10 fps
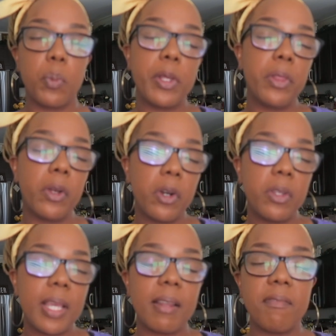we
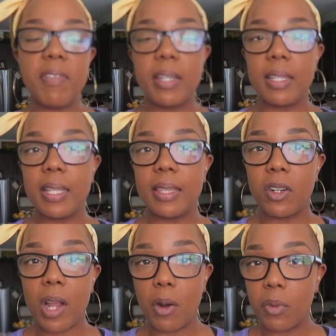learned that in Finland,
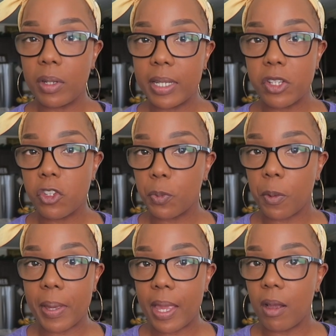they're not really
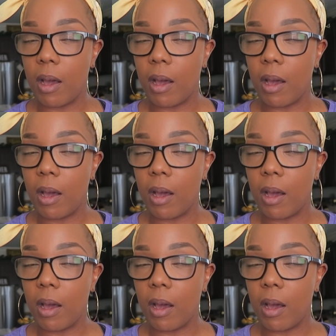super big